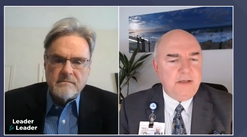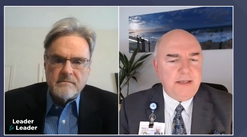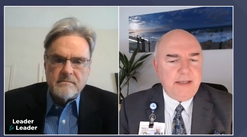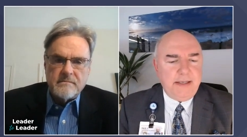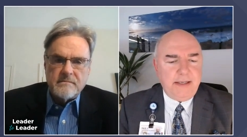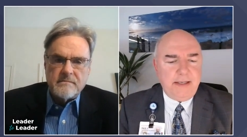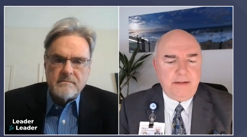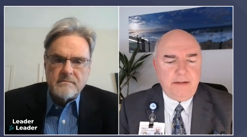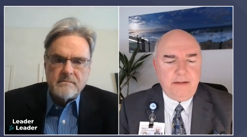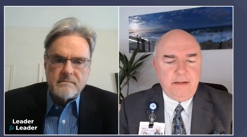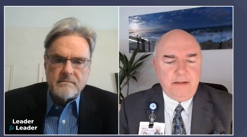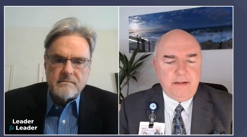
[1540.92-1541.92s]

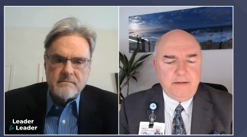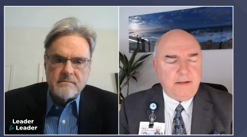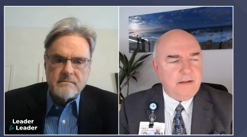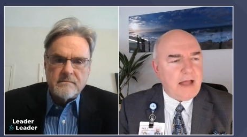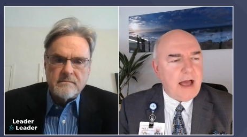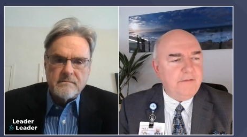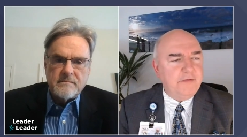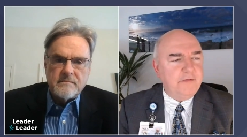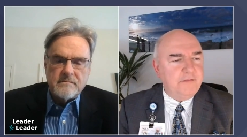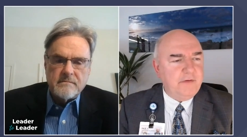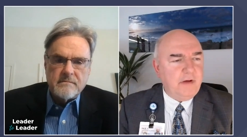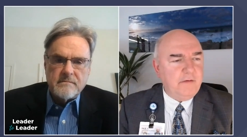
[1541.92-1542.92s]
Speaker 1: in the lives of,
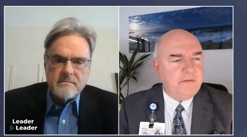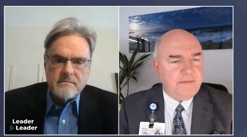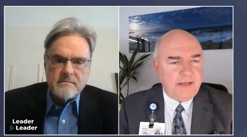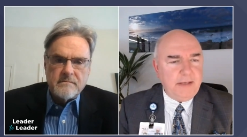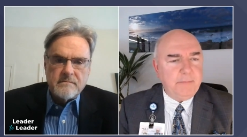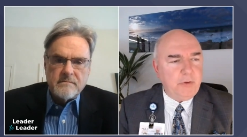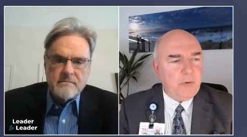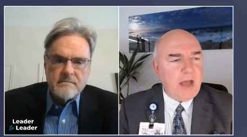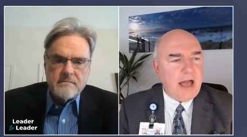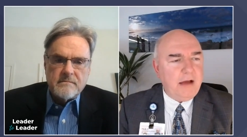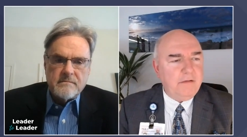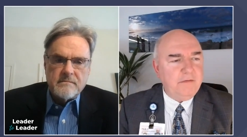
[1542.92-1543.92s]
of the team that you
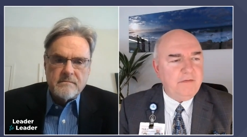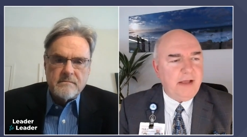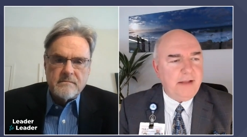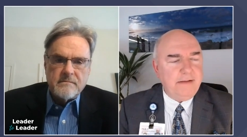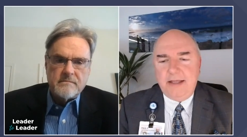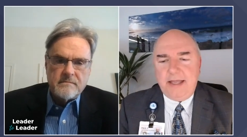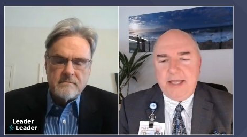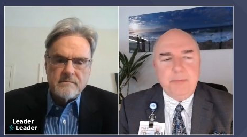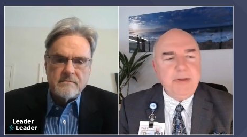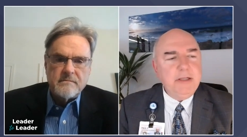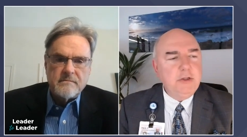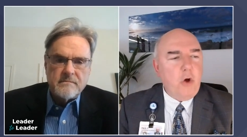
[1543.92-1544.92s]
have. And it could
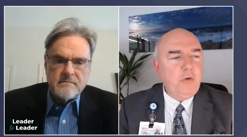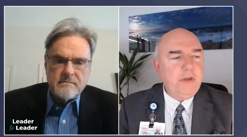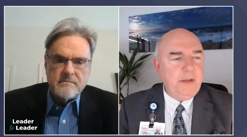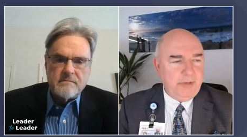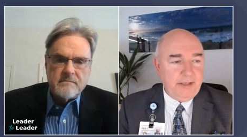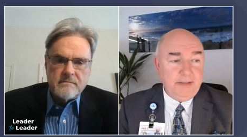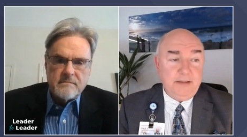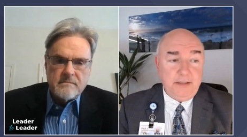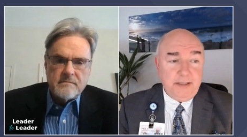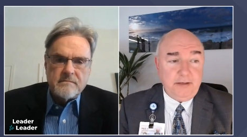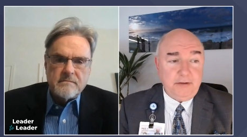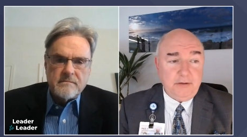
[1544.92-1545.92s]
be lonely being the
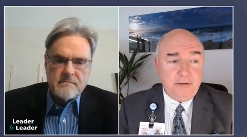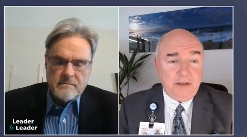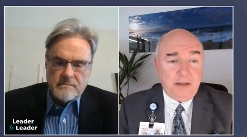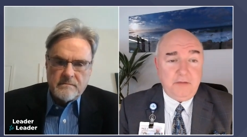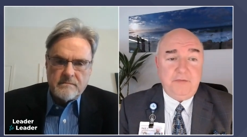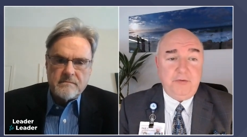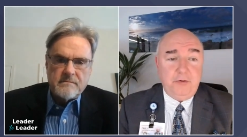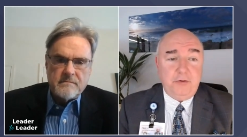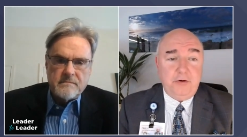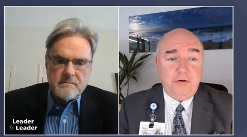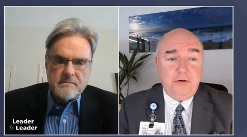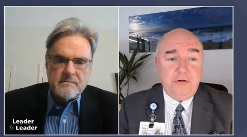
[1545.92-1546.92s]
leader if
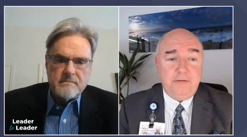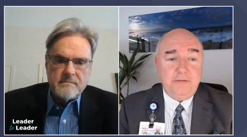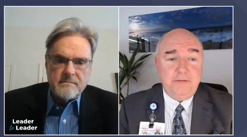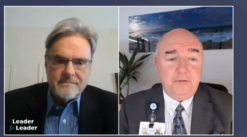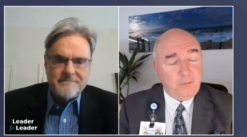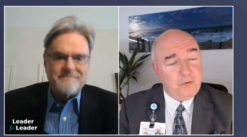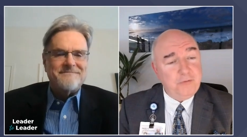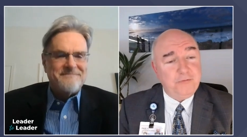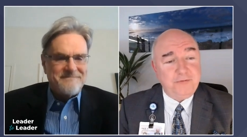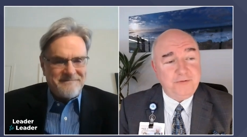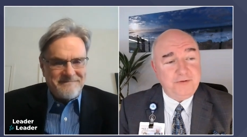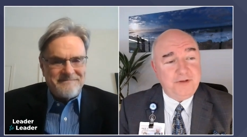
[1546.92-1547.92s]
you're the one
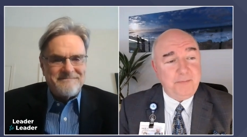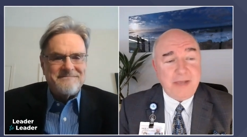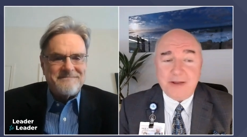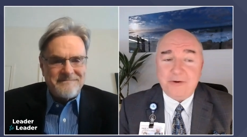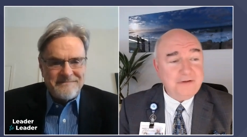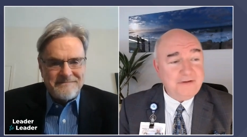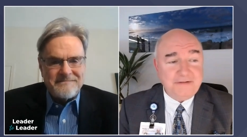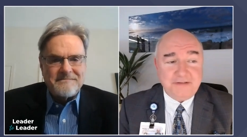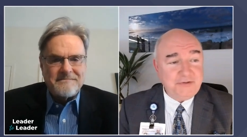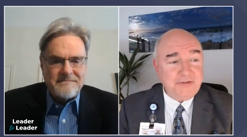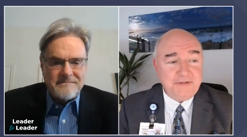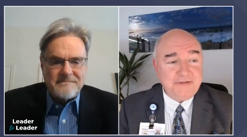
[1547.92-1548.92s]
who's going to make all the
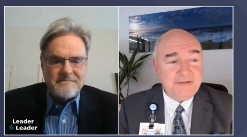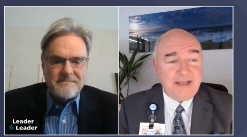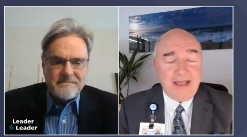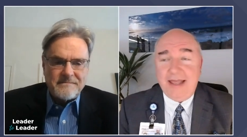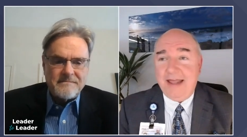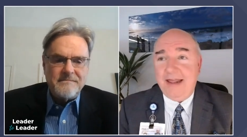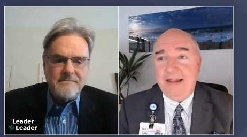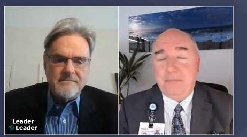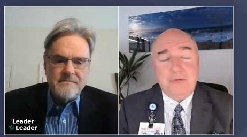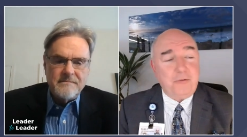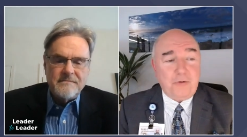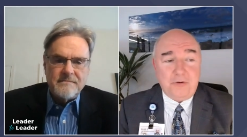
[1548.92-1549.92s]
decisions and
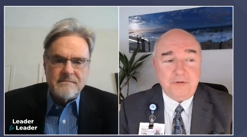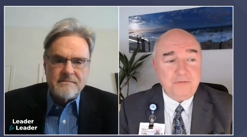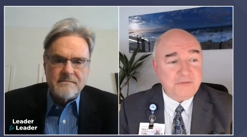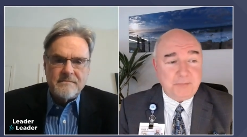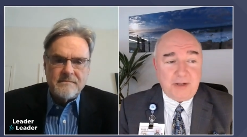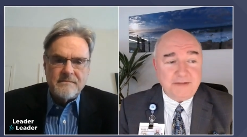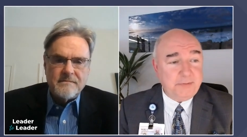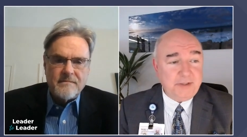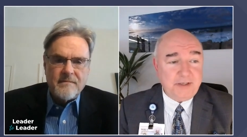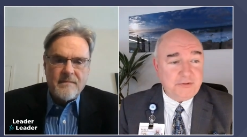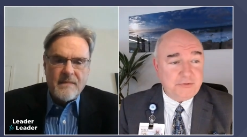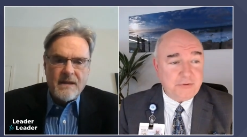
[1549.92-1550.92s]
put all the
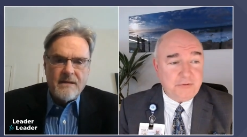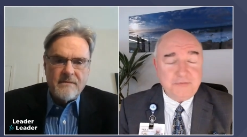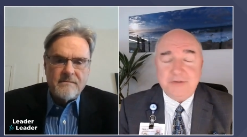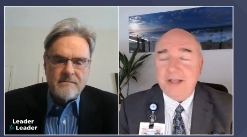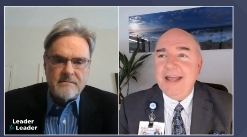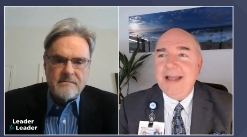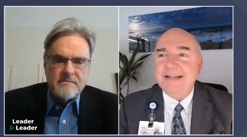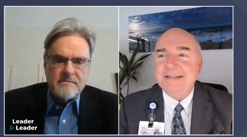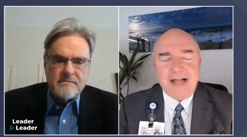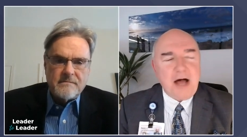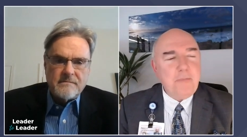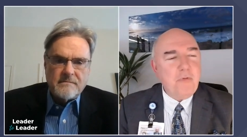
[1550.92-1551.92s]
responsibility on your shoulders. It's a
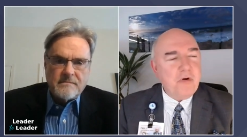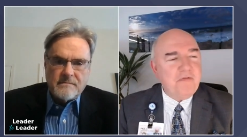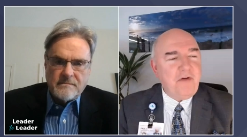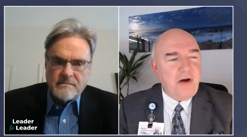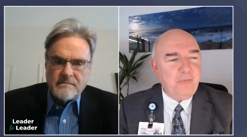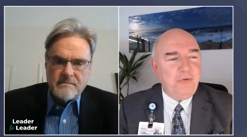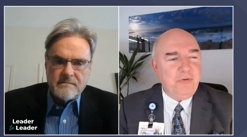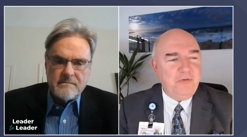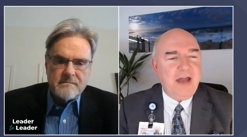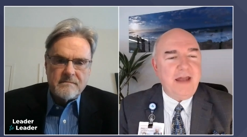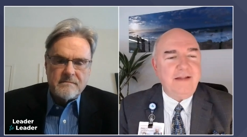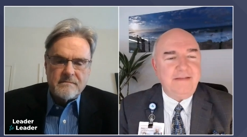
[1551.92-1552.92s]
lot more fun when
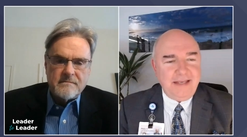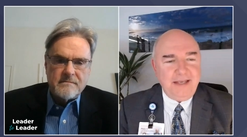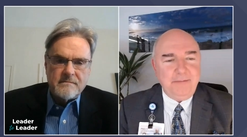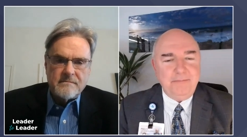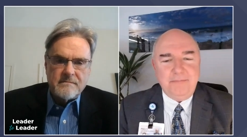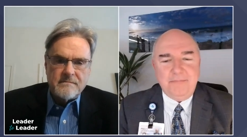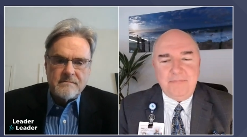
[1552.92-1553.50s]
you've got a team